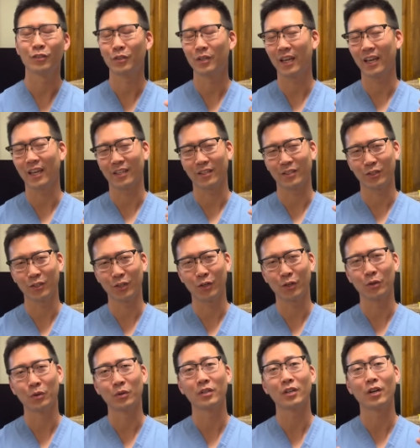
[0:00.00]
Okay,
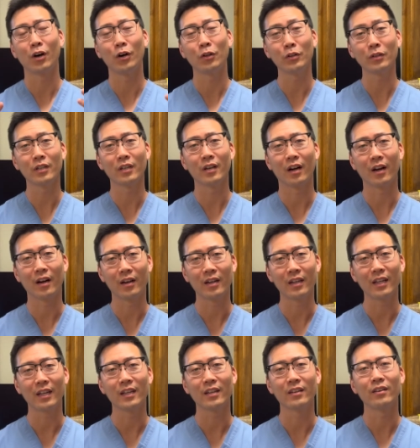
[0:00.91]
so
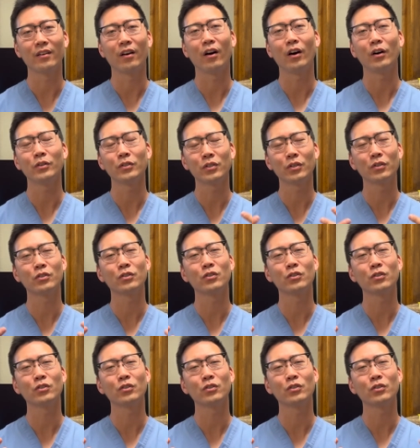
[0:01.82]
Cologuard also